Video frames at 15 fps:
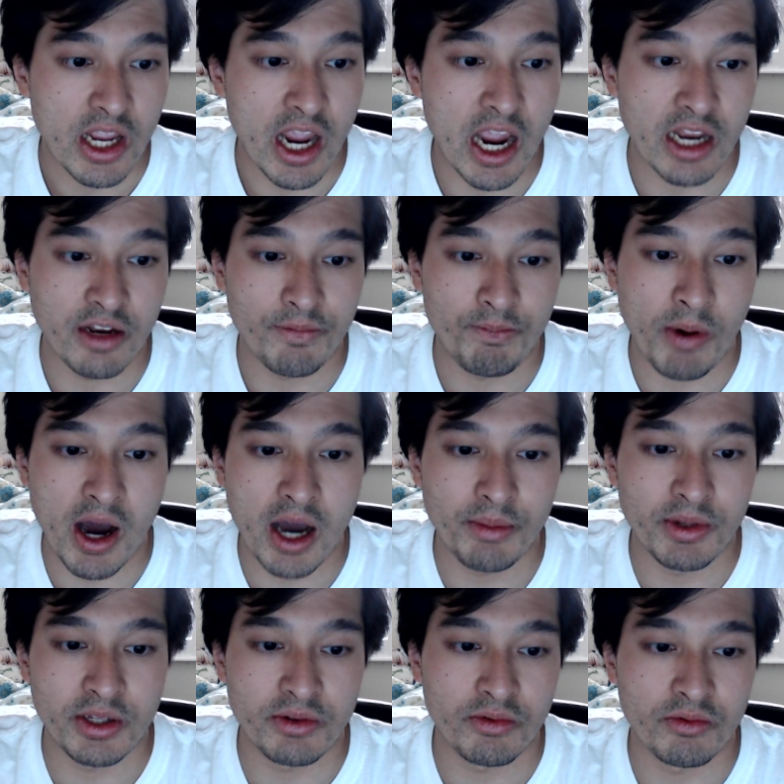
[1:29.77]
And if Bomb
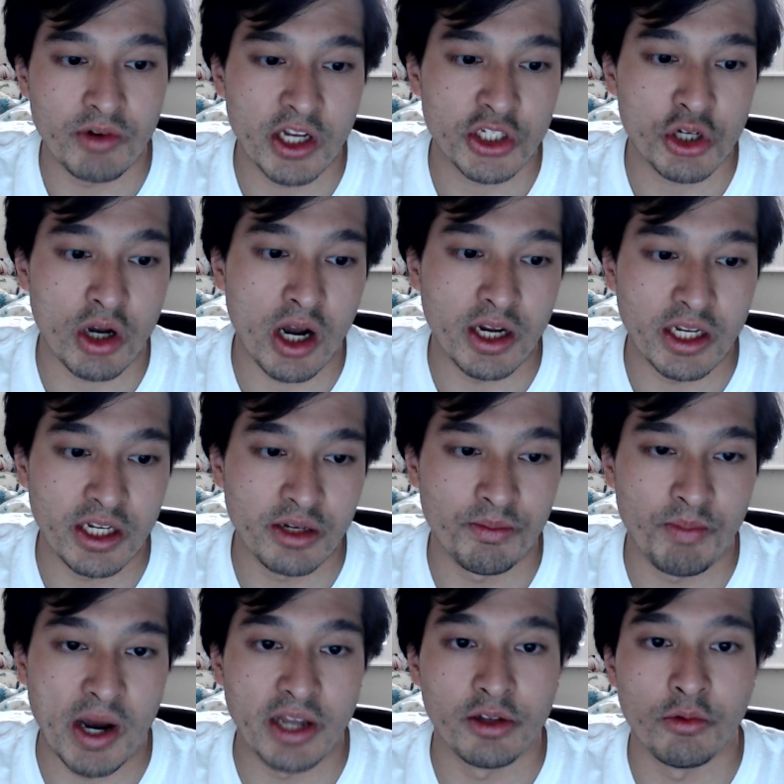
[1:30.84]
and Rachel are eaten
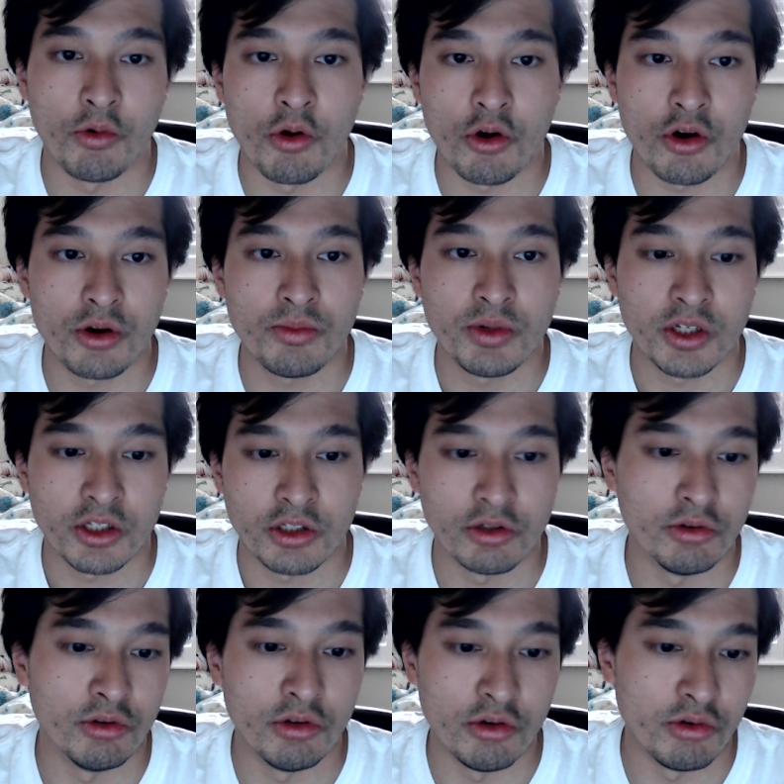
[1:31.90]
by the worm, you
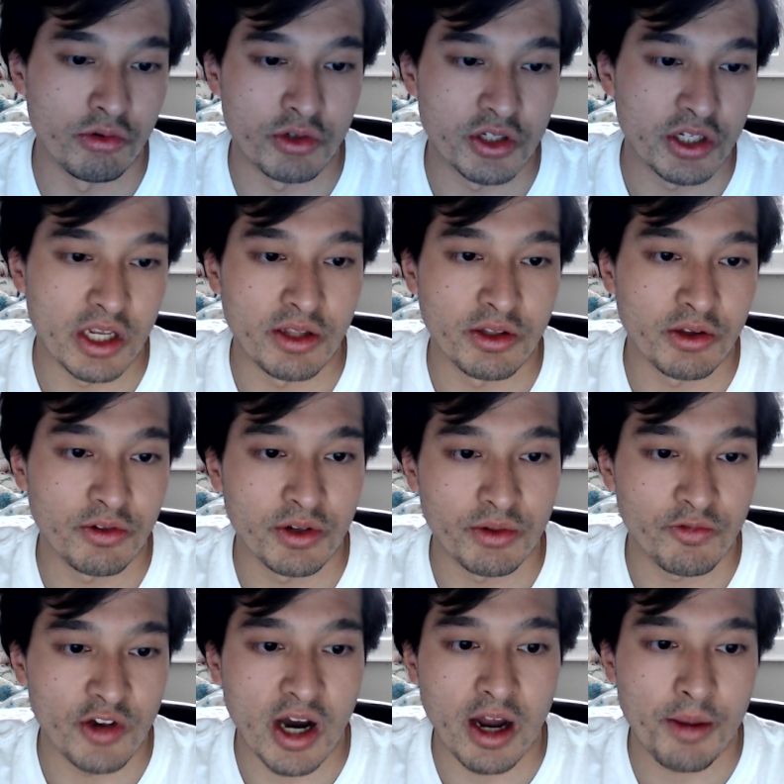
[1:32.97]
lose, and you
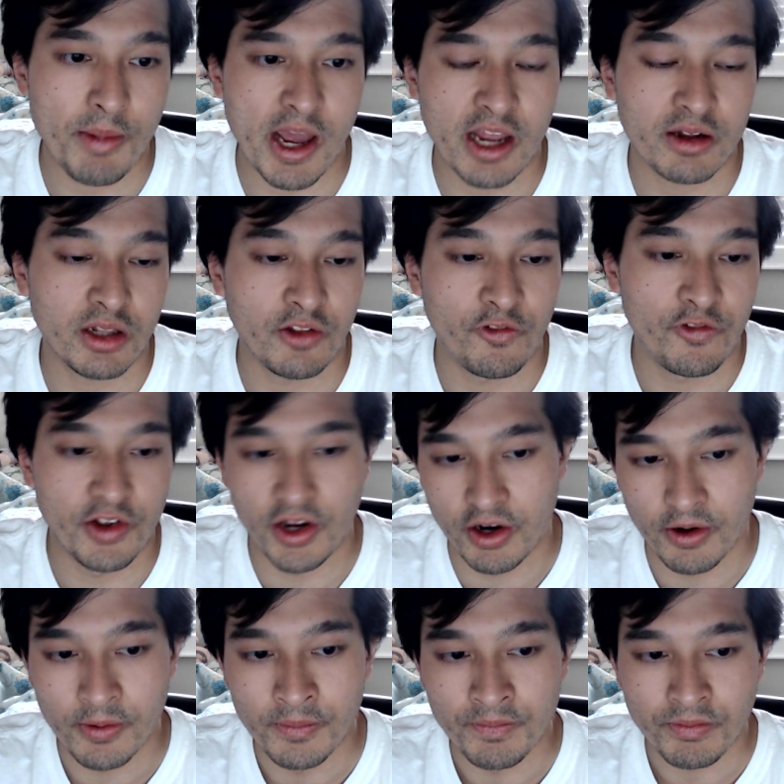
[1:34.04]
automatically fail.